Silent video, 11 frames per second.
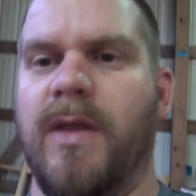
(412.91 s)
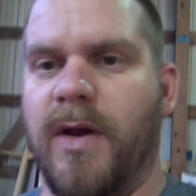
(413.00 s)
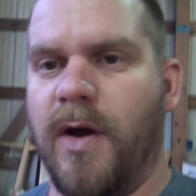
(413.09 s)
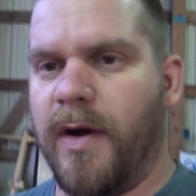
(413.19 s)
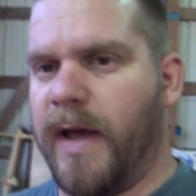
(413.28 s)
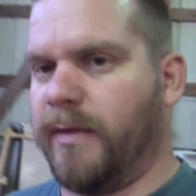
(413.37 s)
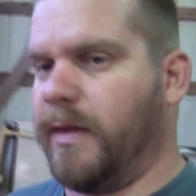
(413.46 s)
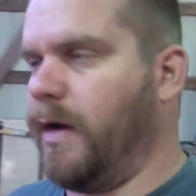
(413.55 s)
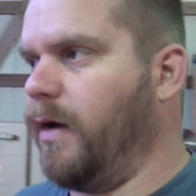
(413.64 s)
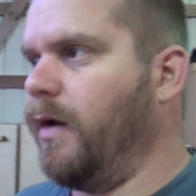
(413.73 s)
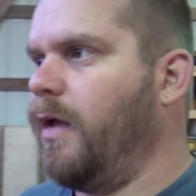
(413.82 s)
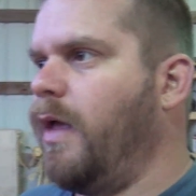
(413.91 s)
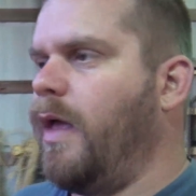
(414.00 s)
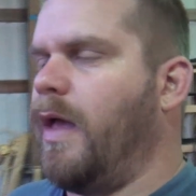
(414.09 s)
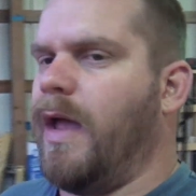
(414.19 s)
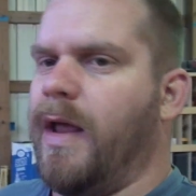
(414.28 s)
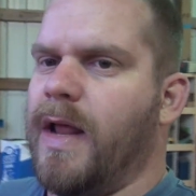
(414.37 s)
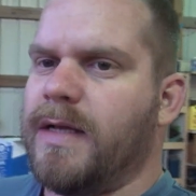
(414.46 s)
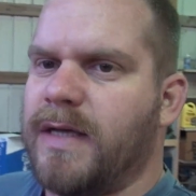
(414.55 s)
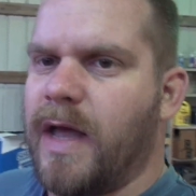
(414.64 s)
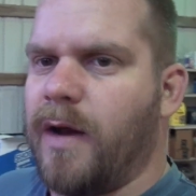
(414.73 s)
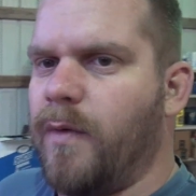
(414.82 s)
in the dirt out there. And
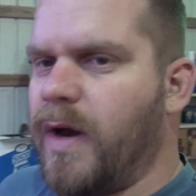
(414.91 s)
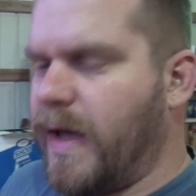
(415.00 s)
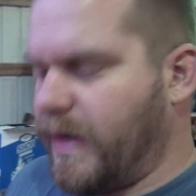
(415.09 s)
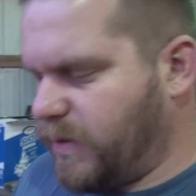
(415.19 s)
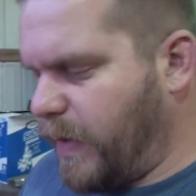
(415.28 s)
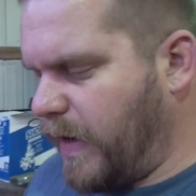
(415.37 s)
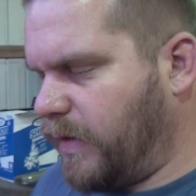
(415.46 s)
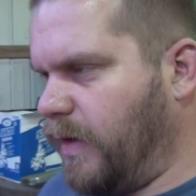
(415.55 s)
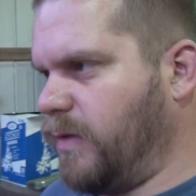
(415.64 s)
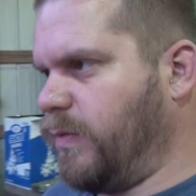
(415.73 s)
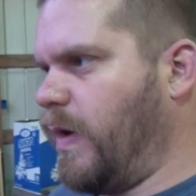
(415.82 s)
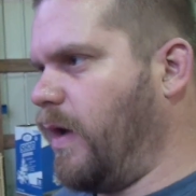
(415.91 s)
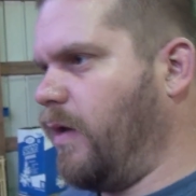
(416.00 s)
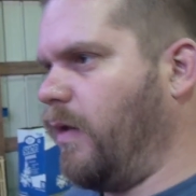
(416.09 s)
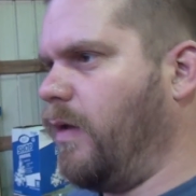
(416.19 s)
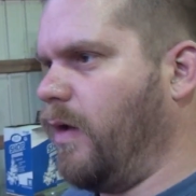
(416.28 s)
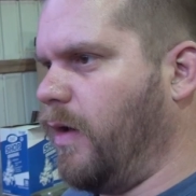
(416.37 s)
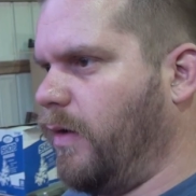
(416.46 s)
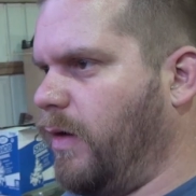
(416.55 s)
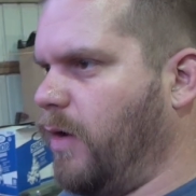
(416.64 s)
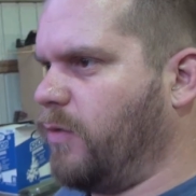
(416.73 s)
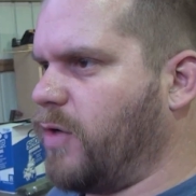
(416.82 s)
that's kind of what I expected as well. Uh,
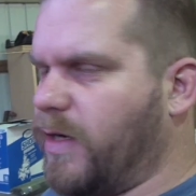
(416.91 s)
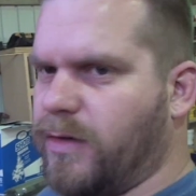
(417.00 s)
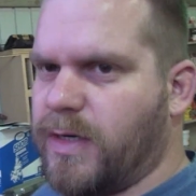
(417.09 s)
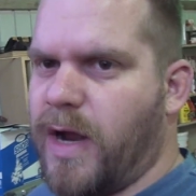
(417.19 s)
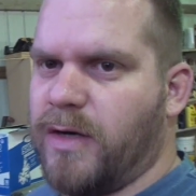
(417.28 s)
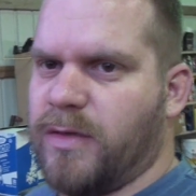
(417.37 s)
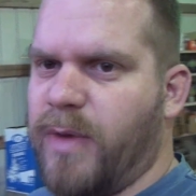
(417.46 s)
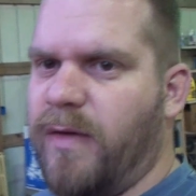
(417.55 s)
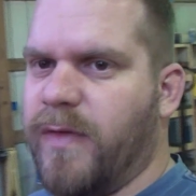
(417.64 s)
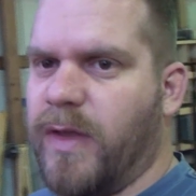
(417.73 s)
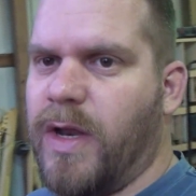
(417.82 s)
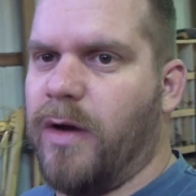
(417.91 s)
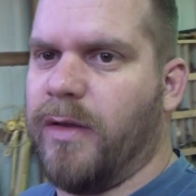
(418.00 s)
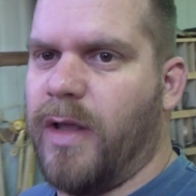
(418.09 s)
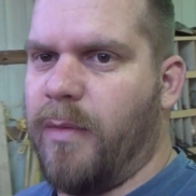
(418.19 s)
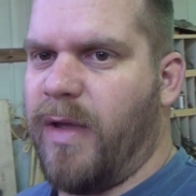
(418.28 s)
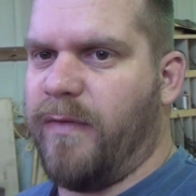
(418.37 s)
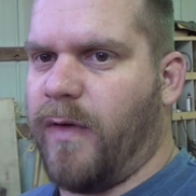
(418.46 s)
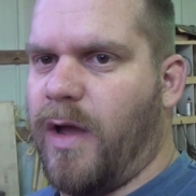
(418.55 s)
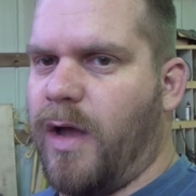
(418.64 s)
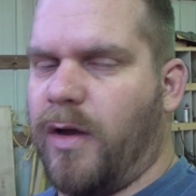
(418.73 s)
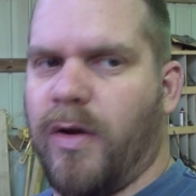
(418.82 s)
you know, tractor tires are made for the dirt, not made for
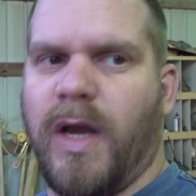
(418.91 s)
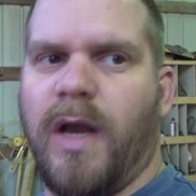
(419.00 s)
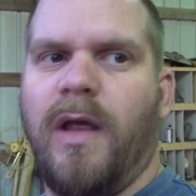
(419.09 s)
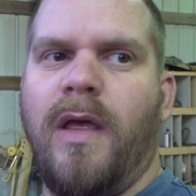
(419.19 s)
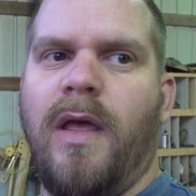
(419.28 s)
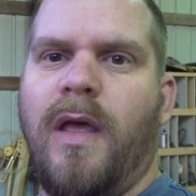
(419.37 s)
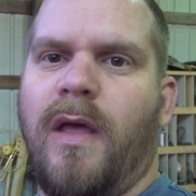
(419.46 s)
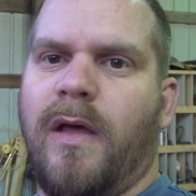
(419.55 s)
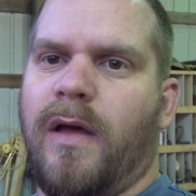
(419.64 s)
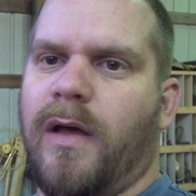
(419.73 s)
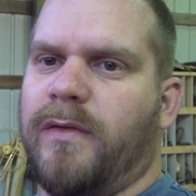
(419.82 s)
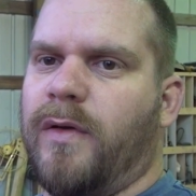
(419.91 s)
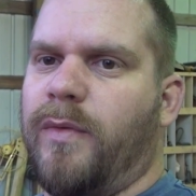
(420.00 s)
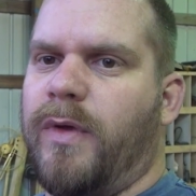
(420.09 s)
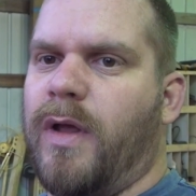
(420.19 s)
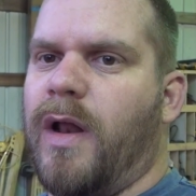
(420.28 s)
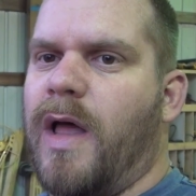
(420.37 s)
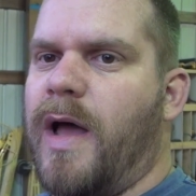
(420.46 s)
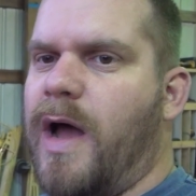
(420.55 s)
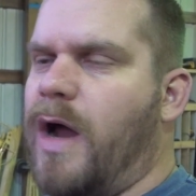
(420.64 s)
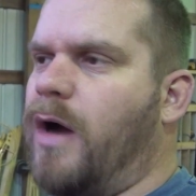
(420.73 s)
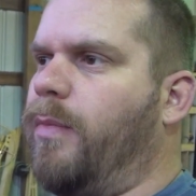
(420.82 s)
concrete, uh, so we get a lot
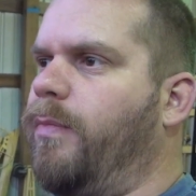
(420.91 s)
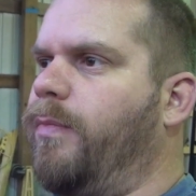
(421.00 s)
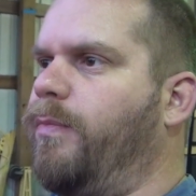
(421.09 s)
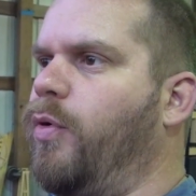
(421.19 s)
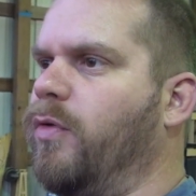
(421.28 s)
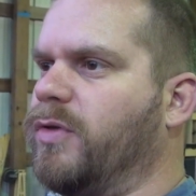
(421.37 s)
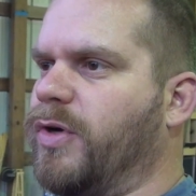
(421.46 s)
higher pull